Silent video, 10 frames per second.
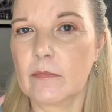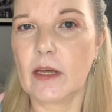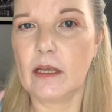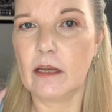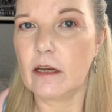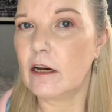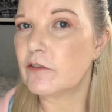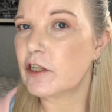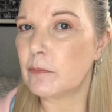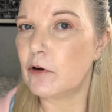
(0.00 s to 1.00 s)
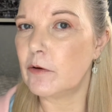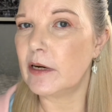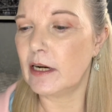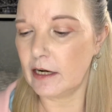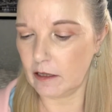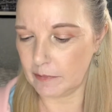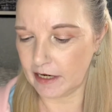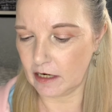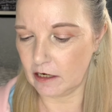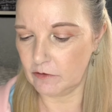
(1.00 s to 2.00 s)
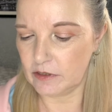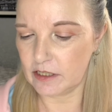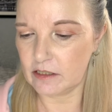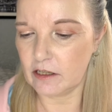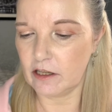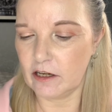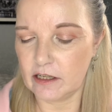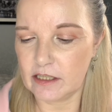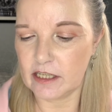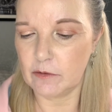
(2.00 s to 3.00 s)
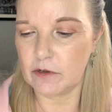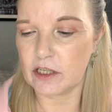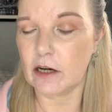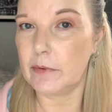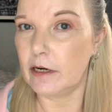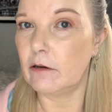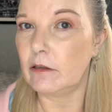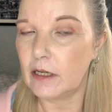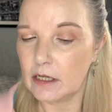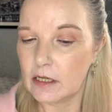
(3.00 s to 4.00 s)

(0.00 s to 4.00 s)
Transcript: There you go. I just brought you in a little bit closer so that you can see what's going on.